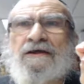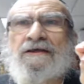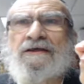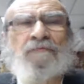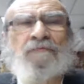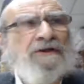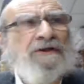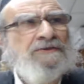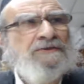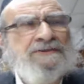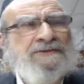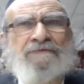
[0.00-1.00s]
Can we
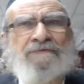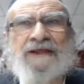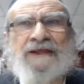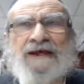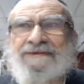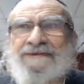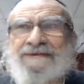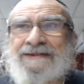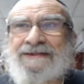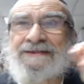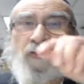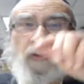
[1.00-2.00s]
conceive that
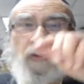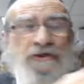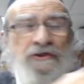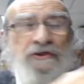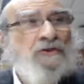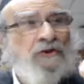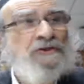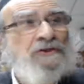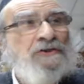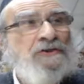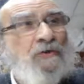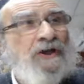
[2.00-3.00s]
that going in circles
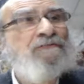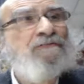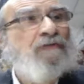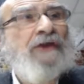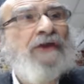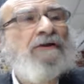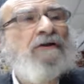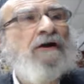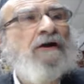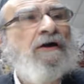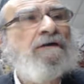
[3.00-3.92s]
would have created a car?